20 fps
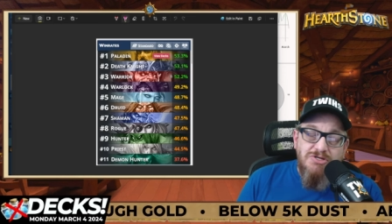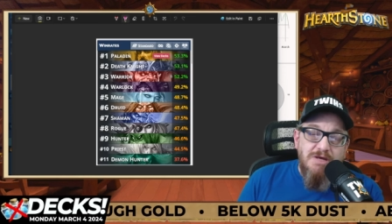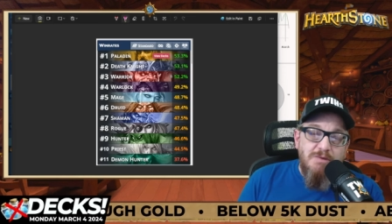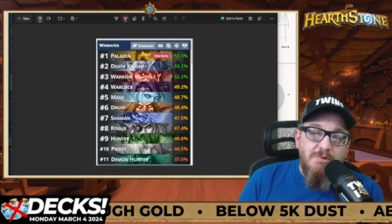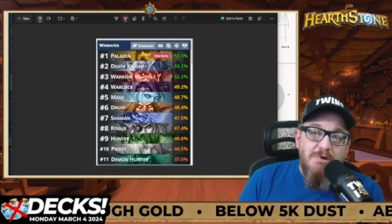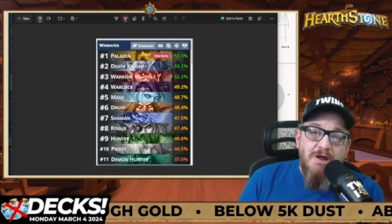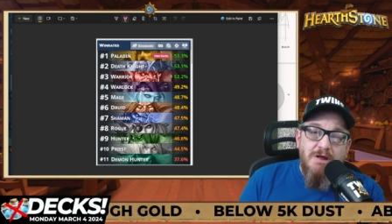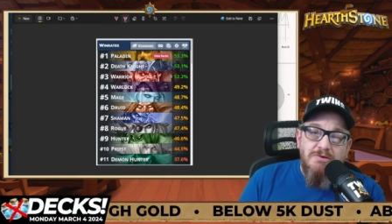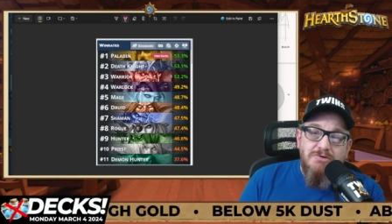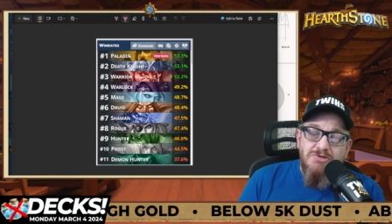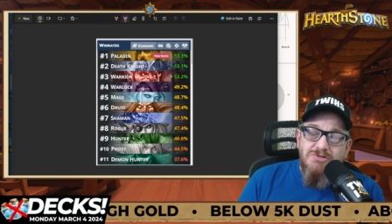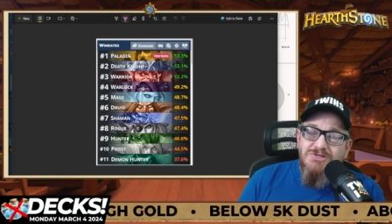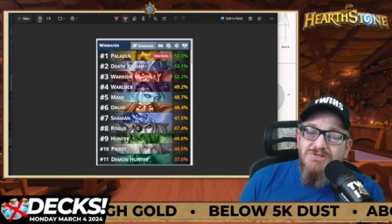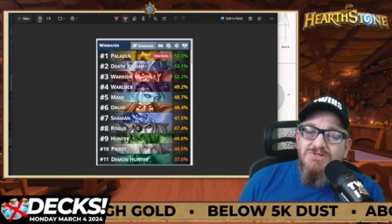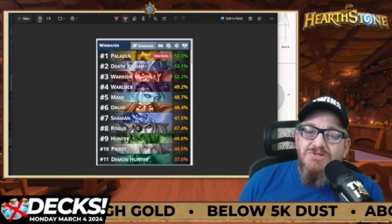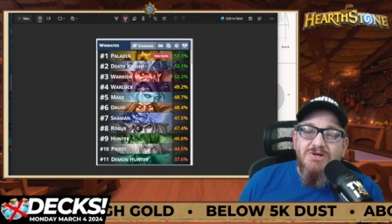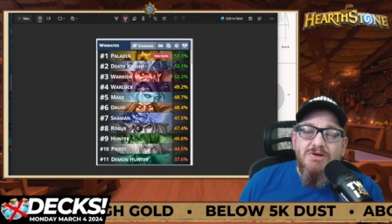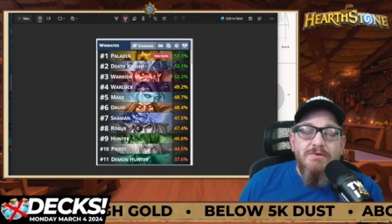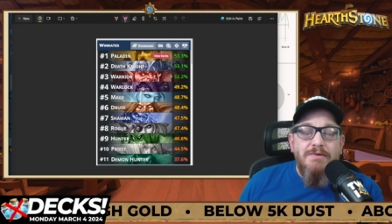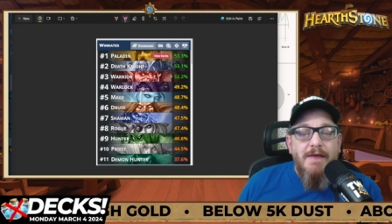Demon Hunter
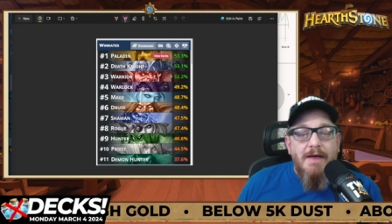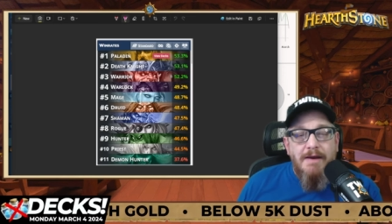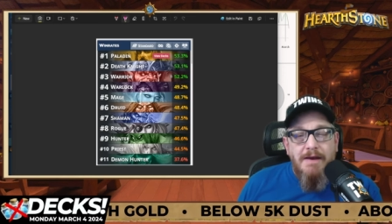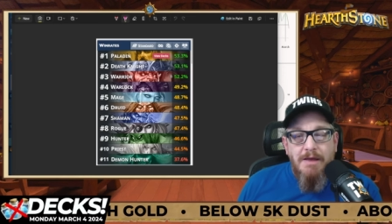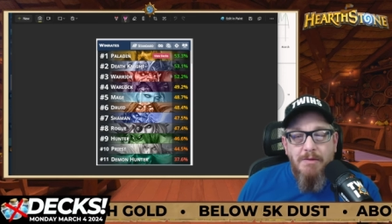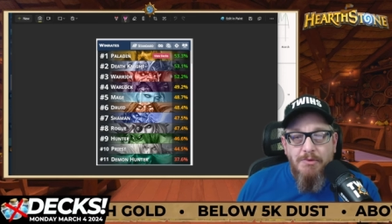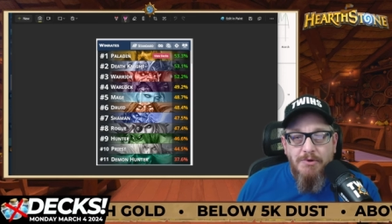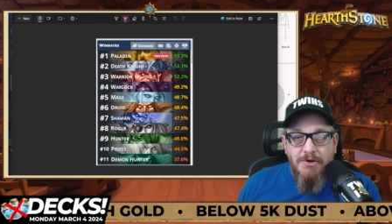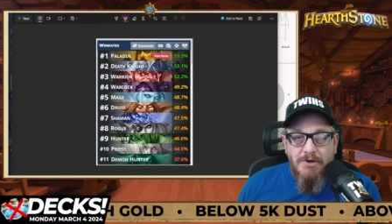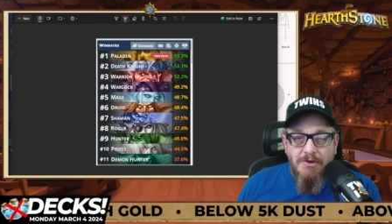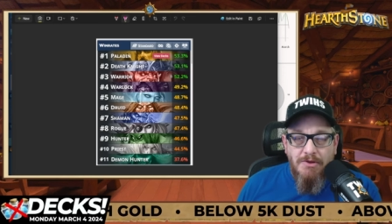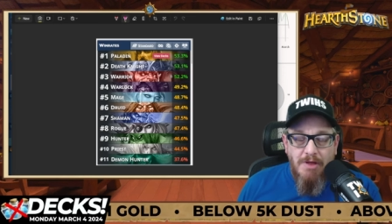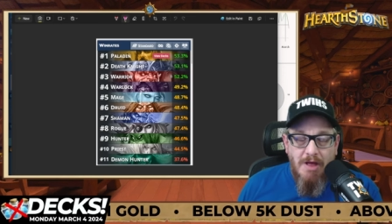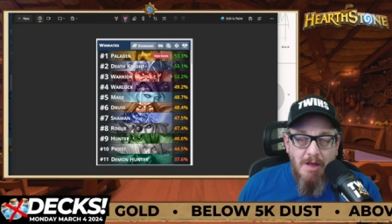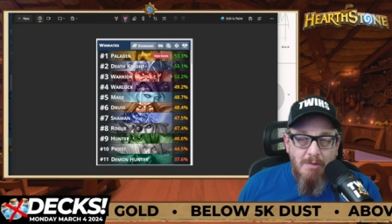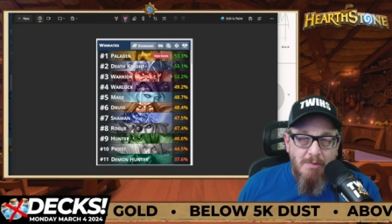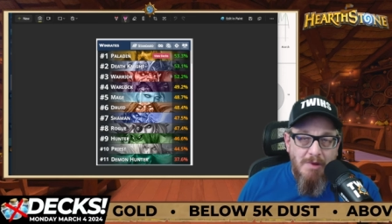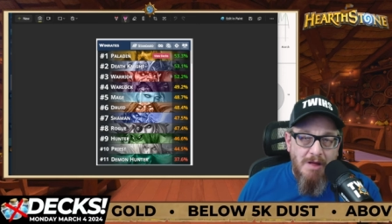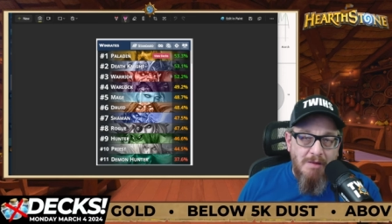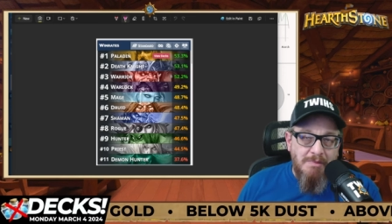still not able to
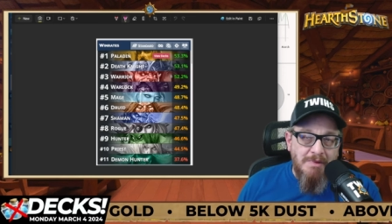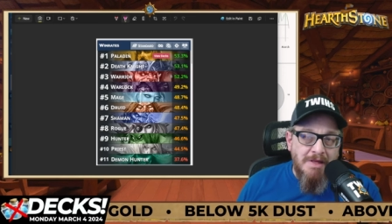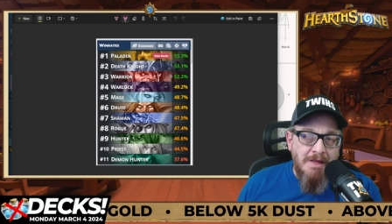climb up.